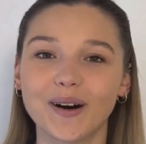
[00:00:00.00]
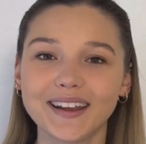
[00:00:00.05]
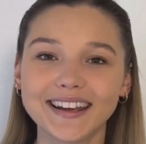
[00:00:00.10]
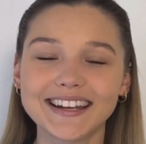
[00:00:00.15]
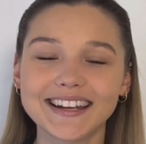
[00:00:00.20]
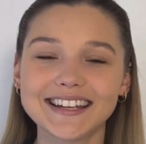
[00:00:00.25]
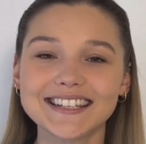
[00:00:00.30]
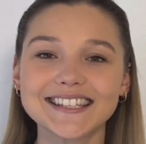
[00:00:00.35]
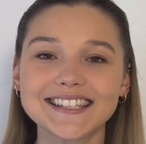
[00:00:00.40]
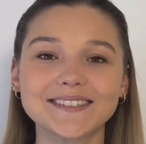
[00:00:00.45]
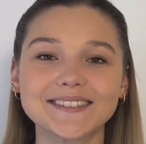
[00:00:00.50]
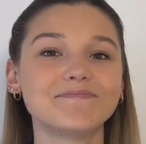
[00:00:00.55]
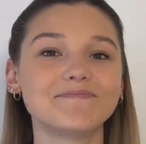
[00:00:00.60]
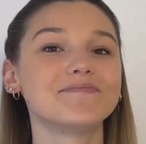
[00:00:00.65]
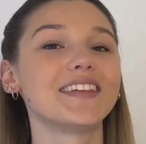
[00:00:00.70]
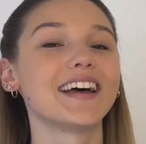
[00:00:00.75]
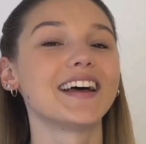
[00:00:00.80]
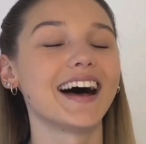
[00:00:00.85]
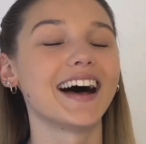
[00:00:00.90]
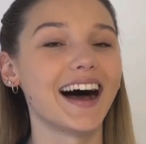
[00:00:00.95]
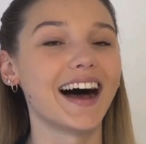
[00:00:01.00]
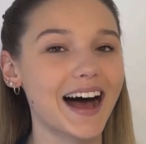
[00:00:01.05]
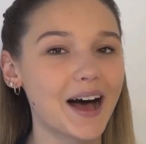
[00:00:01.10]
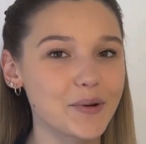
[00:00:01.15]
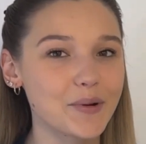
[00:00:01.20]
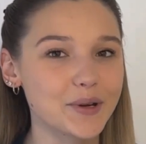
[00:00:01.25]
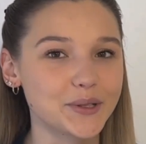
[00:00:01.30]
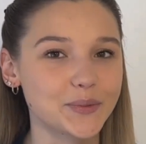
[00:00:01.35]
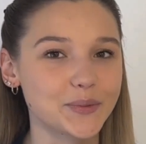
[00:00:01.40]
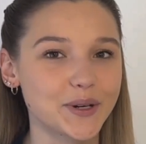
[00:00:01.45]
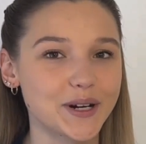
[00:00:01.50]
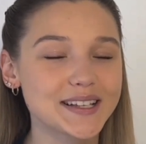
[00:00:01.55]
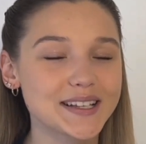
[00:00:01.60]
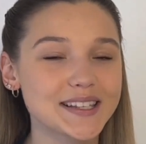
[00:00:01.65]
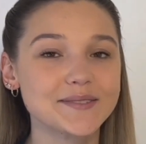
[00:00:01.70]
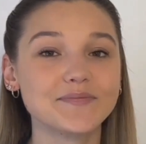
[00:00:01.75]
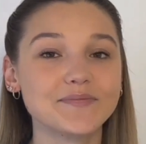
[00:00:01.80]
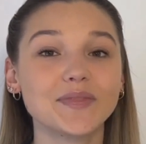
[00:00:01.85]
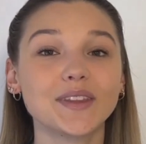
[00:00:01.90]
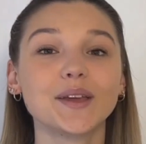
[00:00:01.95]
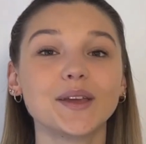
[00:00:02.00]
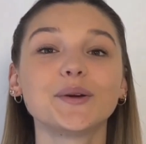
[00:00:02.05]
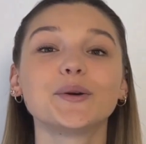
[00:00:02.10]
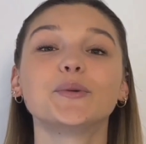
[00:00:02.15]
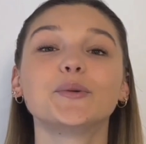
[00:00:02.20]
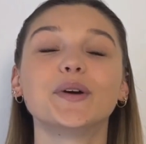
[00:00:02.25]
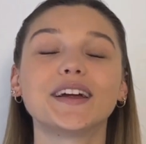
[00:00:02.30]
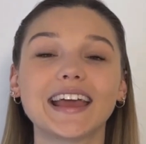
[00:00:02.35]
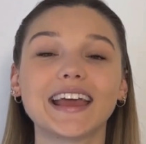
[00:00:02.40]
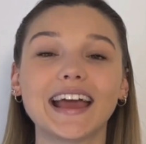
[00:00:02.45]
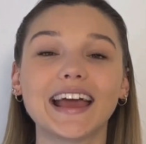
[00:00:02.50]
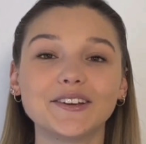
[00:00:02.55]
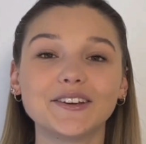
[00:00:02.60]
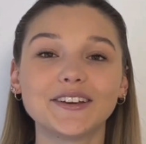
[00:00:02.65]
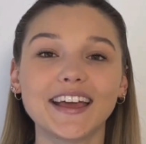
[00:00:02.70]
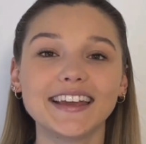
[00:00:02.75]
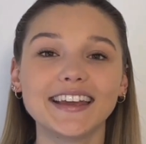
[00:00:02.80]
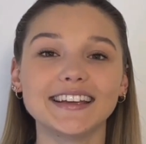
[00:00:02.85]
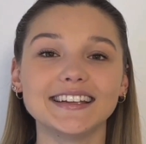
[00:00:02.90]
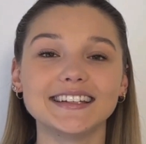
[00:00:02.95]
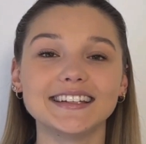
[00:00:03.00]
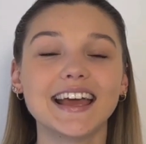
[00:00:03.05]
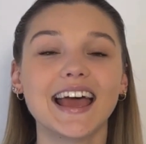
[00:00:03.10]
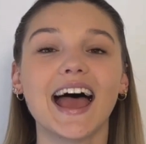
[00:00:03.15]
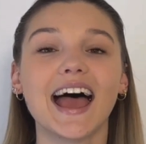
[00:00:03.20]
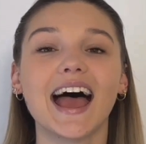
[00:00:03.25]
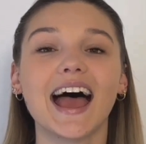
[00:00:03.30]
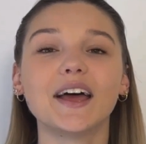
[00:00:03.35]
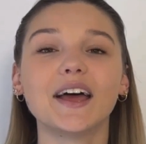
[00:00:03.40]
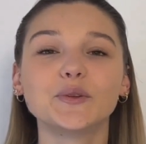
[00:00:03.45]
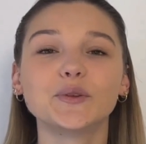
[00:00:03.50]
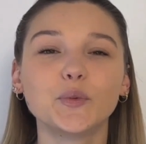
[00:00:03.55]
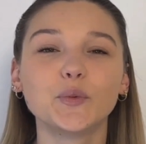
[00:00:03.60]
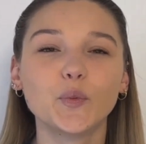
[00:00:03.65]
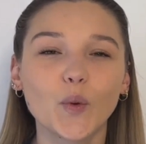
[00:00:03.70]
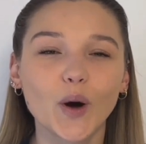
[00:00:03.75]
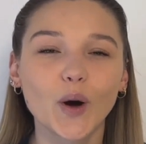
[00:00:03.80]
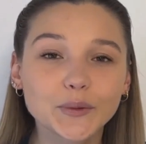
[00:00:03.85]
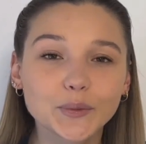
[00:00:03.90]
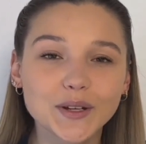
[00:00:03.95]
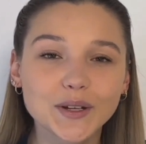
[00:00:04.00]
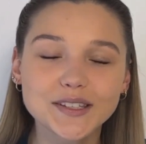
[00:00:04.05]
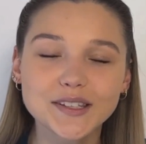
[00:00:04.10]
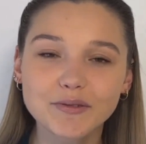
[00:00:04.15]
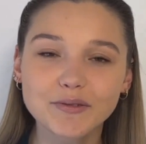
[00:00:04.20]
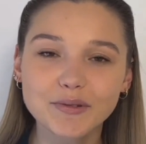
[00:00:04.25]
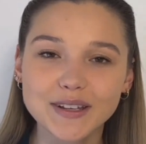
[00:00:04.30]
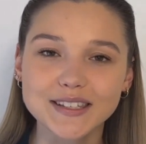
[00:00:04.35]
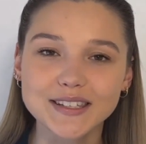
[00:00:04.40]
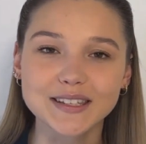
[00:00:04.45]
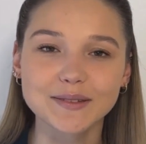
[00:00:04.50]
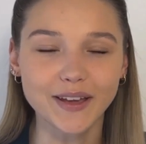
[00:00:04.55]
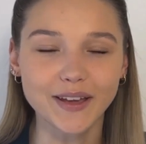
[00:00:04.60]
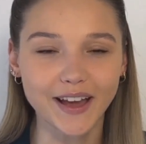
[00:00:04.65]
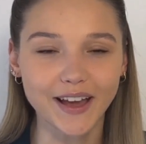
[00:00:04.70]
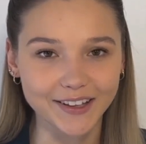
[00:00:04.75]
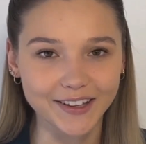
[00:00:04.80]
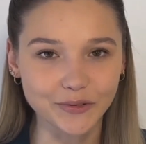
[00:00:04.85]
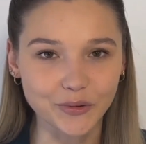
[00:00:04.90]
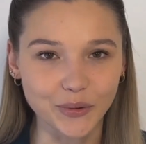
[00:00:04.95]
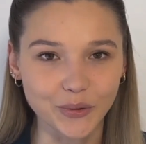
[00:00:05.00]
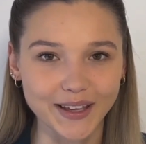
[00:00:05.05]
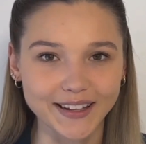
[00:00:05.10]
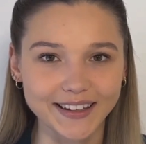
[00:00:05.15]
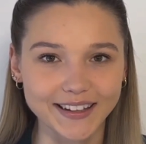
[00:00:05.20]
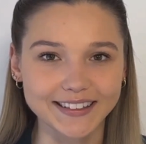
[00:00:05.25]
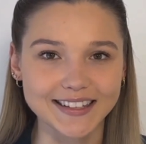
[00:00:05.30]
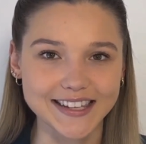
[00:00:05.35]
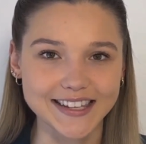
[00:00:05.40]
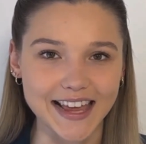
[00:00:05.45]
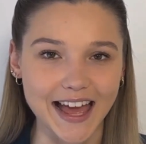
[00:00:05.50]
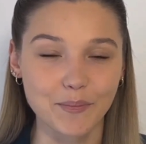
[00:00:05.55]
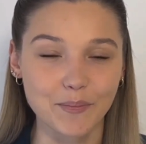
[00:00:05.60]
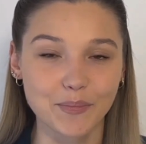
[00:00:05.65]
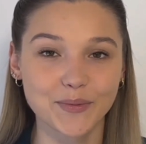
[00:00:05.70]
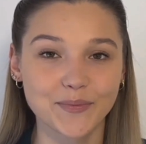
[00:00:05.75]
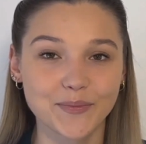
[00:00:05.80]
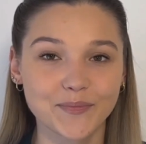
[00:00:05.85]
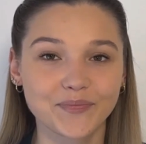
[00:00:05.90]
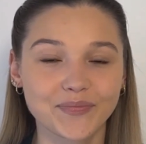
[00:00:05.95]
What it is, how it works, where can you get it, and what was the reason behind creating this app.